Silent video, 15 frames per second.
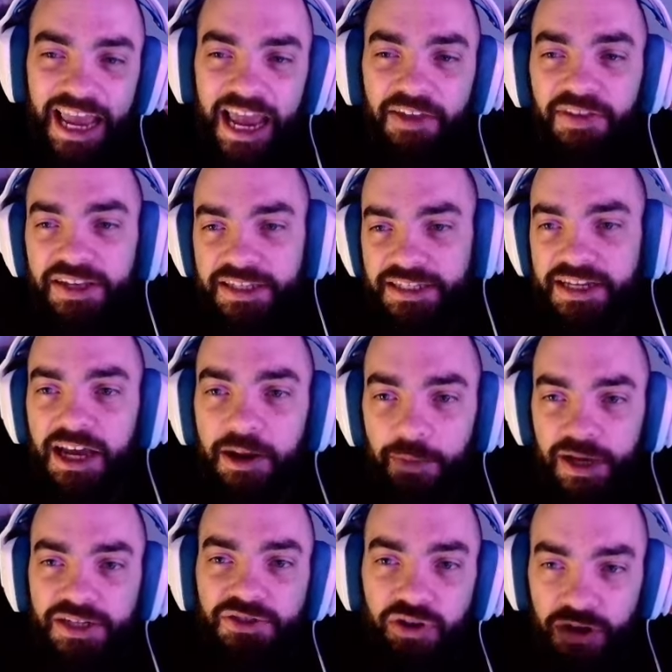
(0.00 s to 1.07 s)
and this is kind
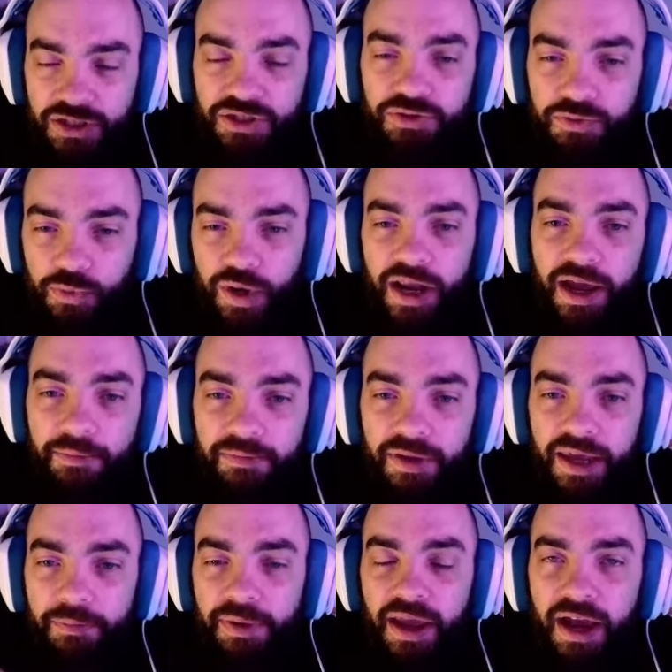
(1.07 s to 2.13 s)
of my strong suit. When I
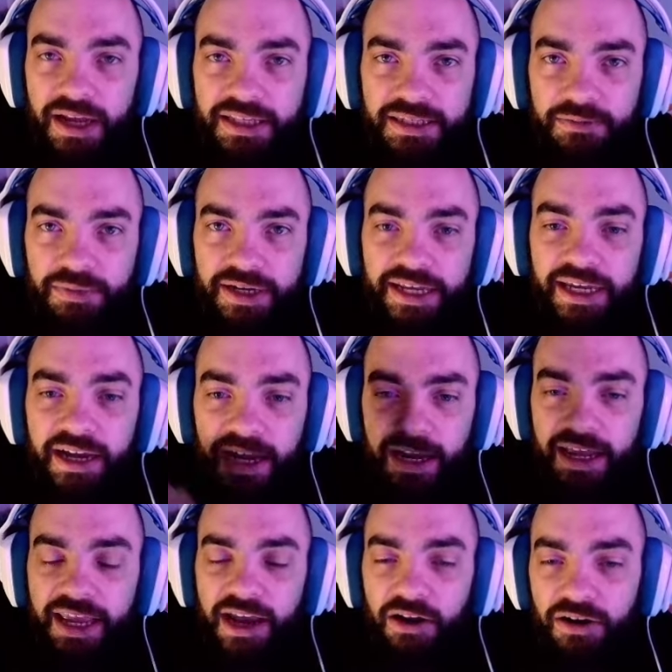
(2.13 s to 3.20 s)
get behind somebody, I
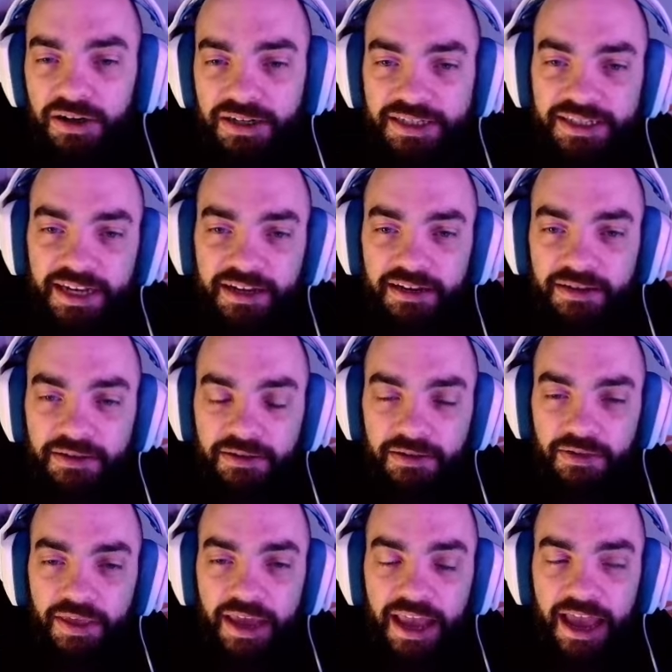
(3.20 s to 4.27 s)
got a carrot on a stick
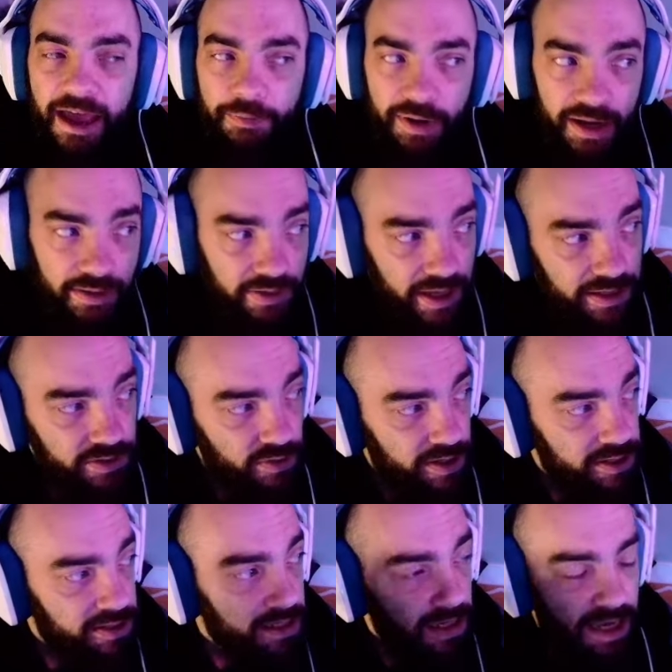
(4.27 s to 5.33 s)
thing happening. Thanks,
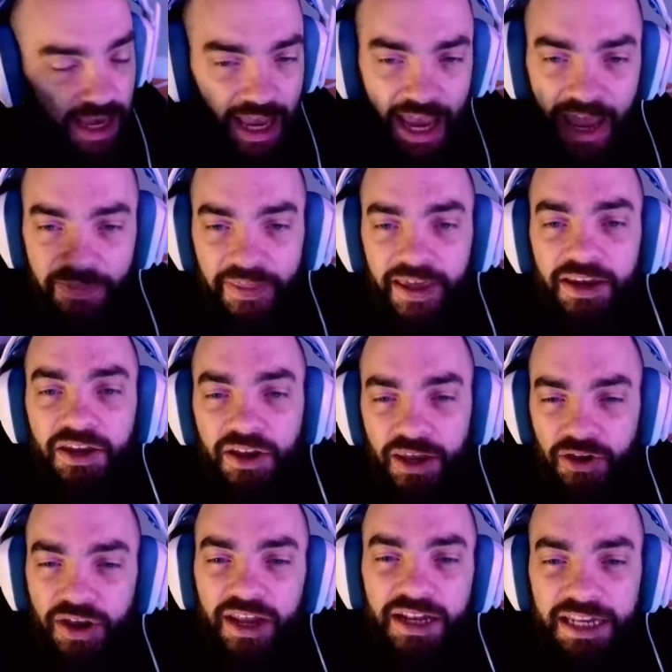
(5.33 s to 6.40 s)
Chris. And then you,
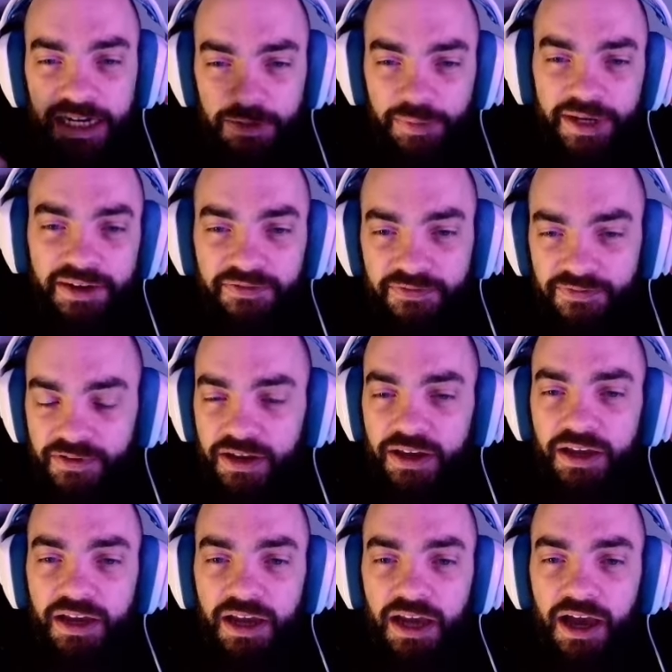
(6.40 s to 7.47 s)
you get a little bit of
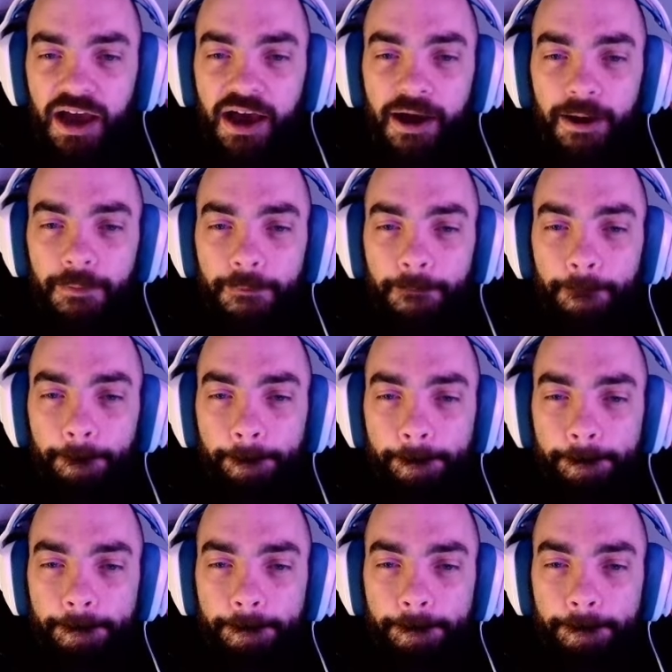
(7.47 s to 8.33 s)
um,